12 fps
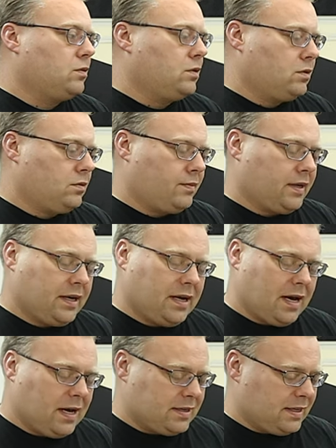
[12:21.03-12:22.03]
Oh my
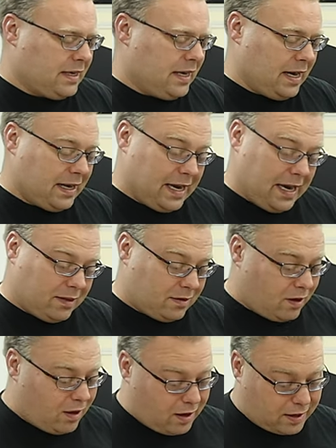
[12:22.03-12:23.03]
gosh, I can't, I can't talk.